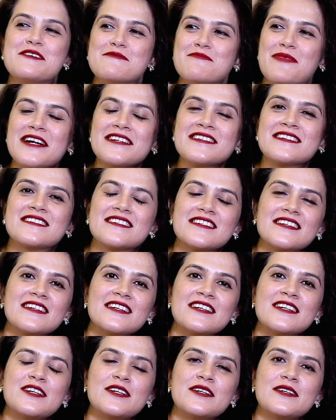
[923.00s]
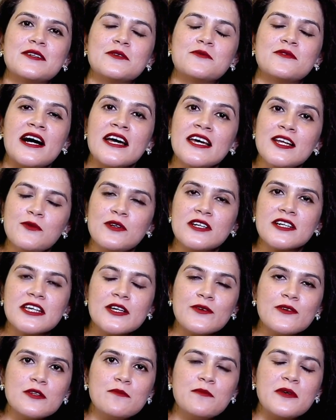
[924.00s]
But while
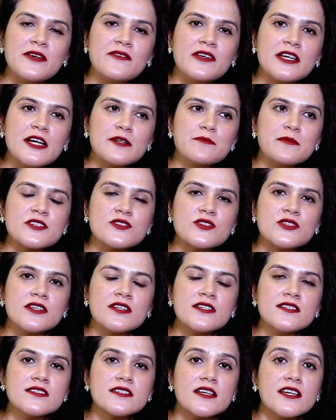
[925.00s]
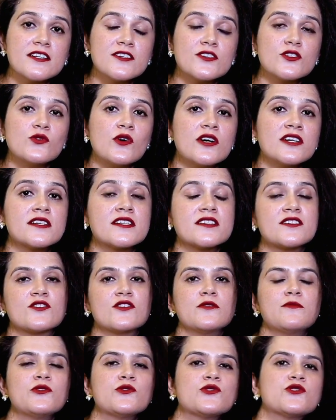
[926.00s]
working with PVR Pictures into a
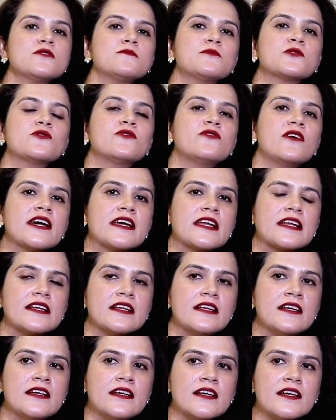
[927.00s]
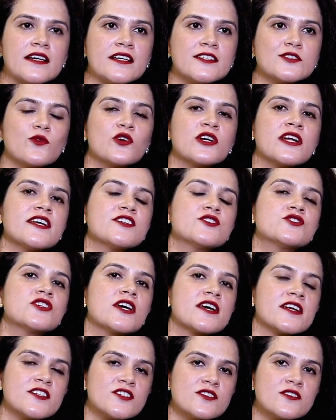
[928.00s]
distribution profile is what I
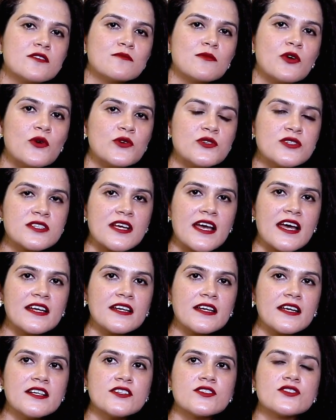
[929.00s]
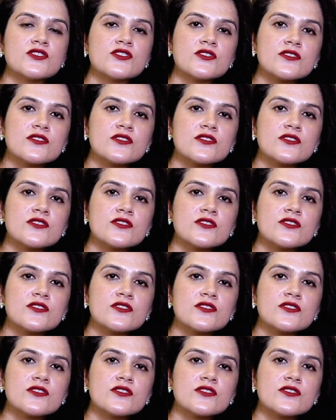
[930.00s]
cherished the most, and it